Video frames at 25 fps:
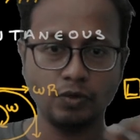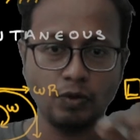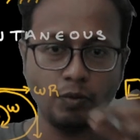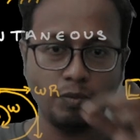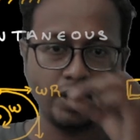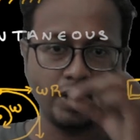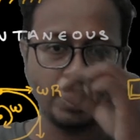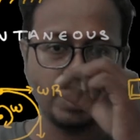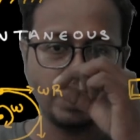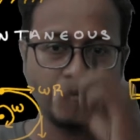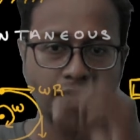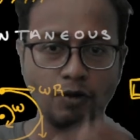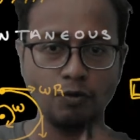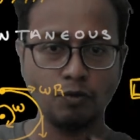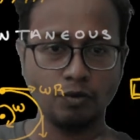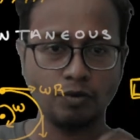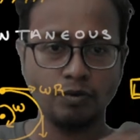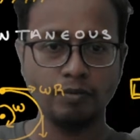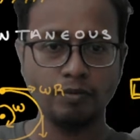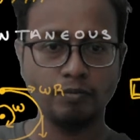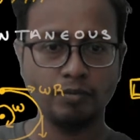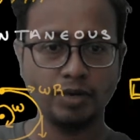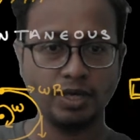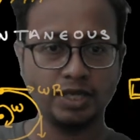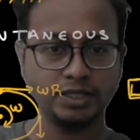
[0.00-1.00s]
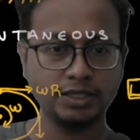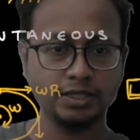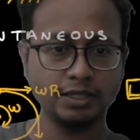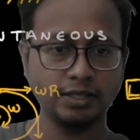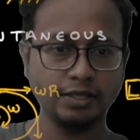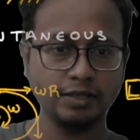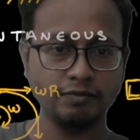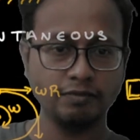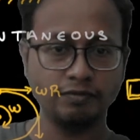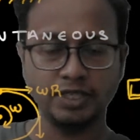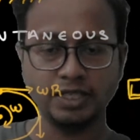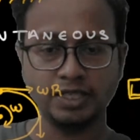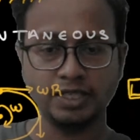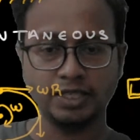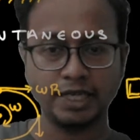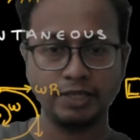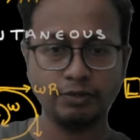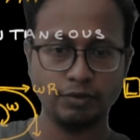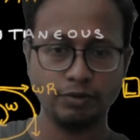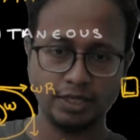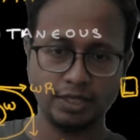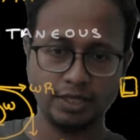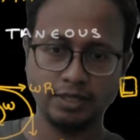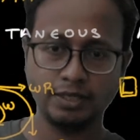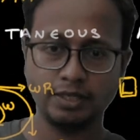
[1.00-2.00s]
Omega down plus v in
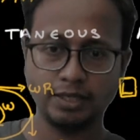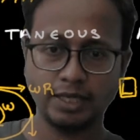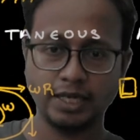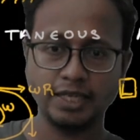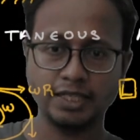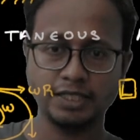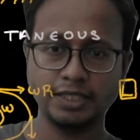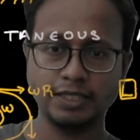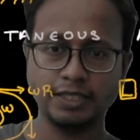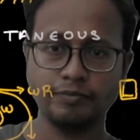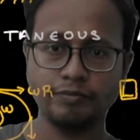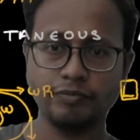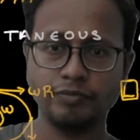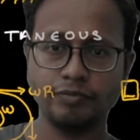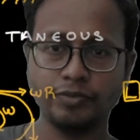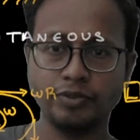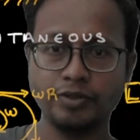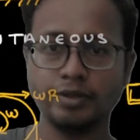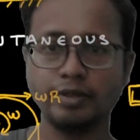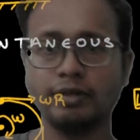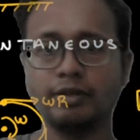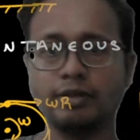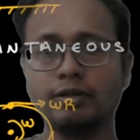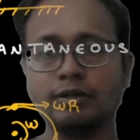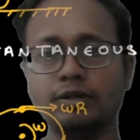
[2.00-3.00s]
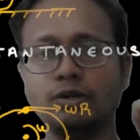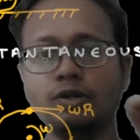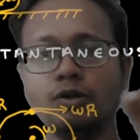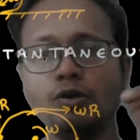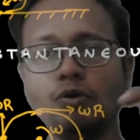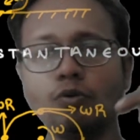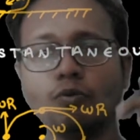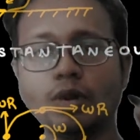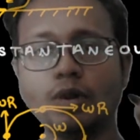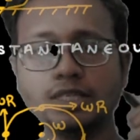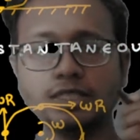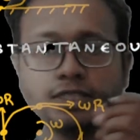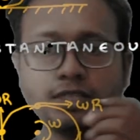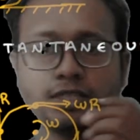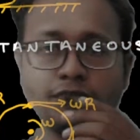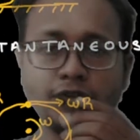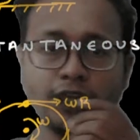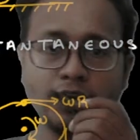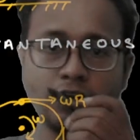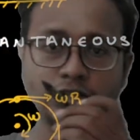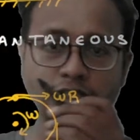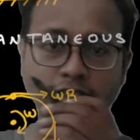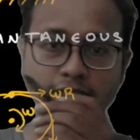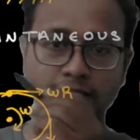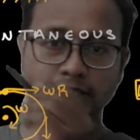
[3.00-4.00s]
rightward direction. What is the
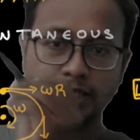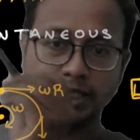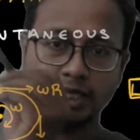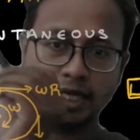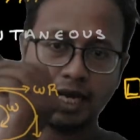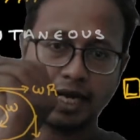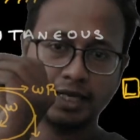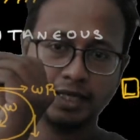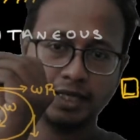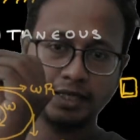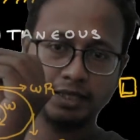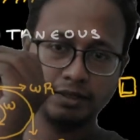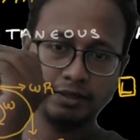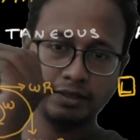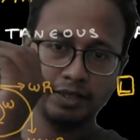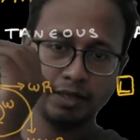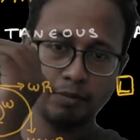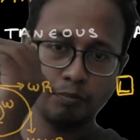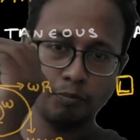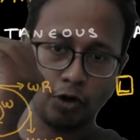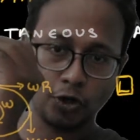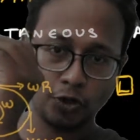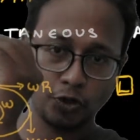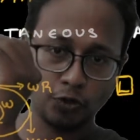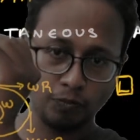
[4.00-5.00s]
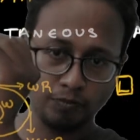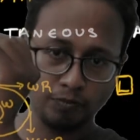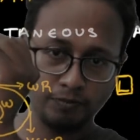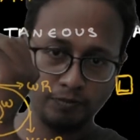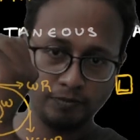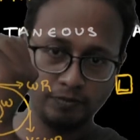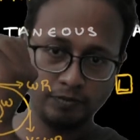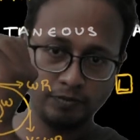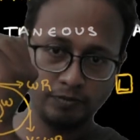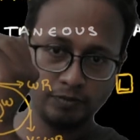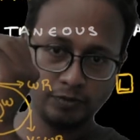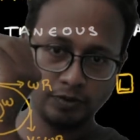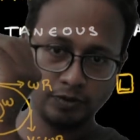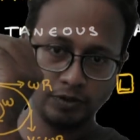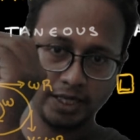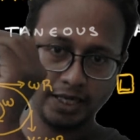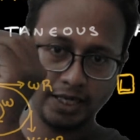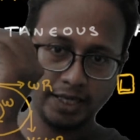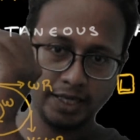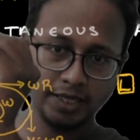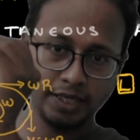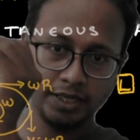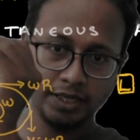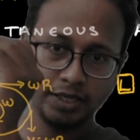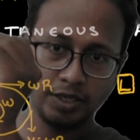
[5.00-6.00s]
velocity at the bottom?
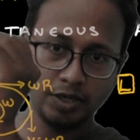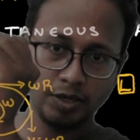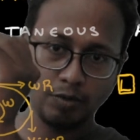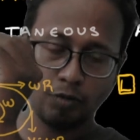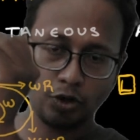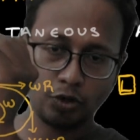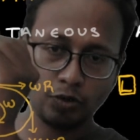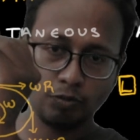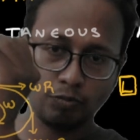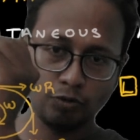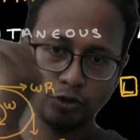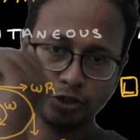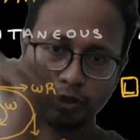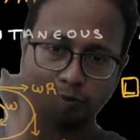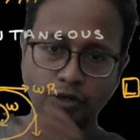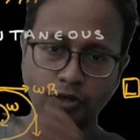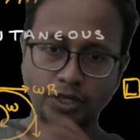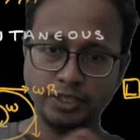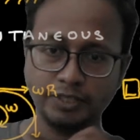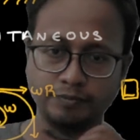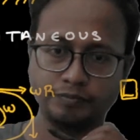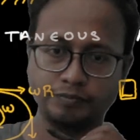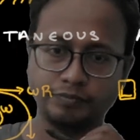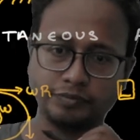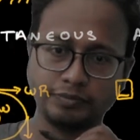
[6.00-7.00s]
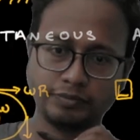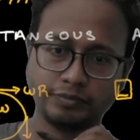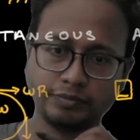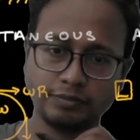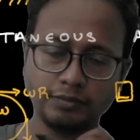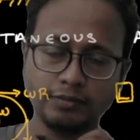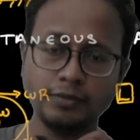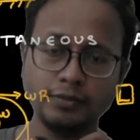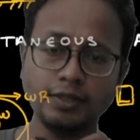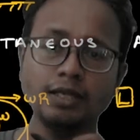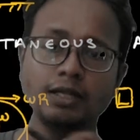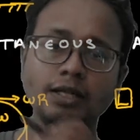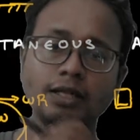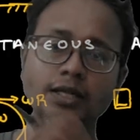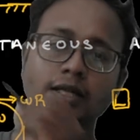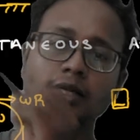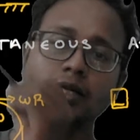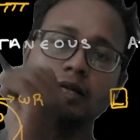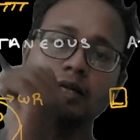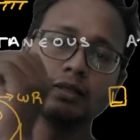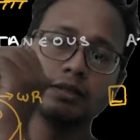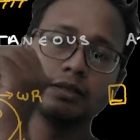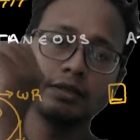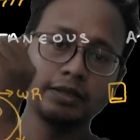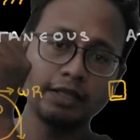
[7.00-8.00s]
Okay, bottommost point.
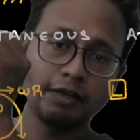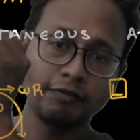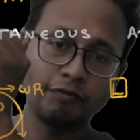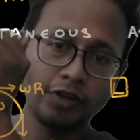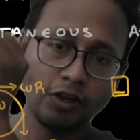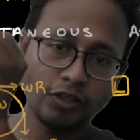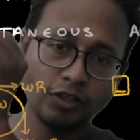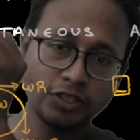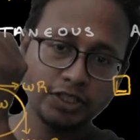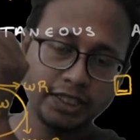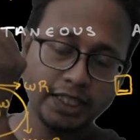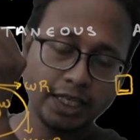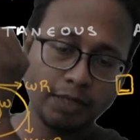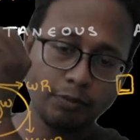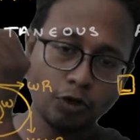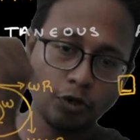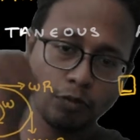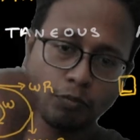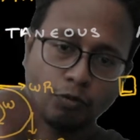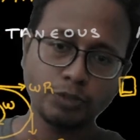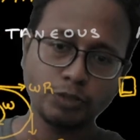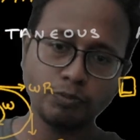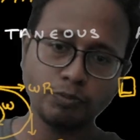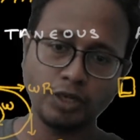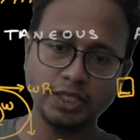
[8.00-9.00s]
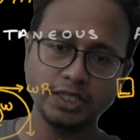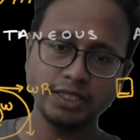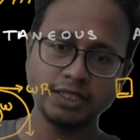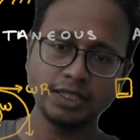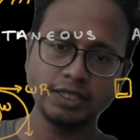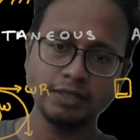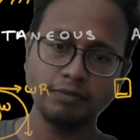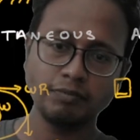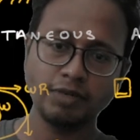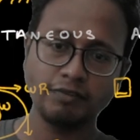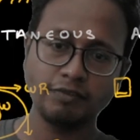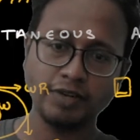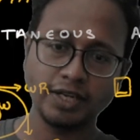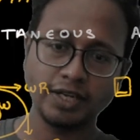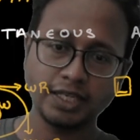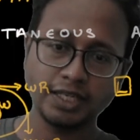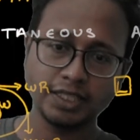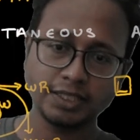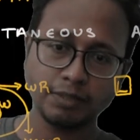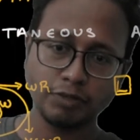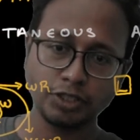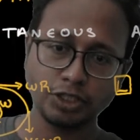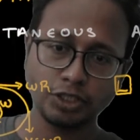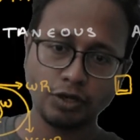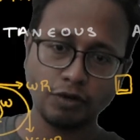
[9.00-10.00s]
The velocity at bottommost point is nothing but
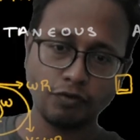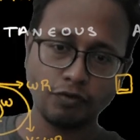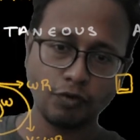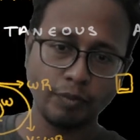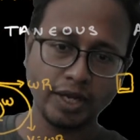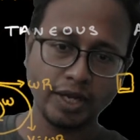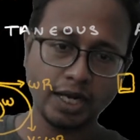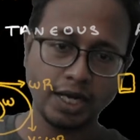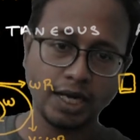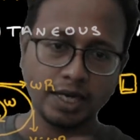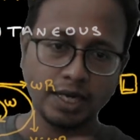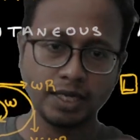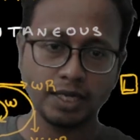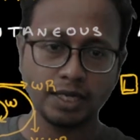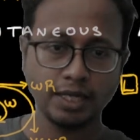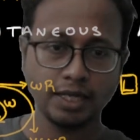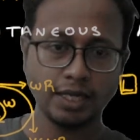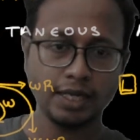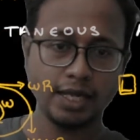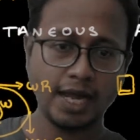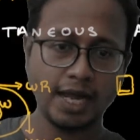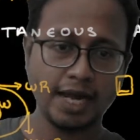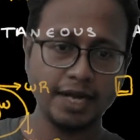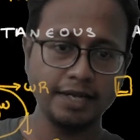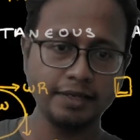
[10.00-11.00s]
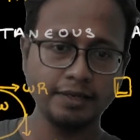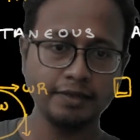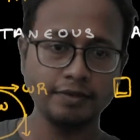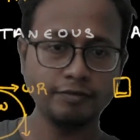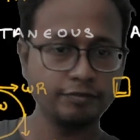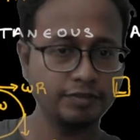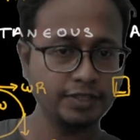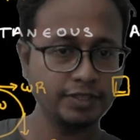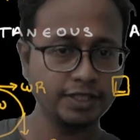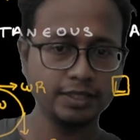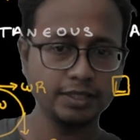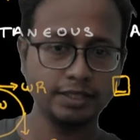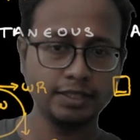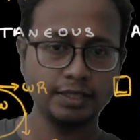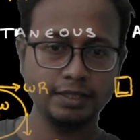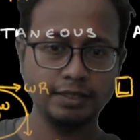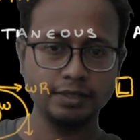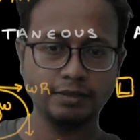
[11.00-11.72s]
vector summation of omega r and v.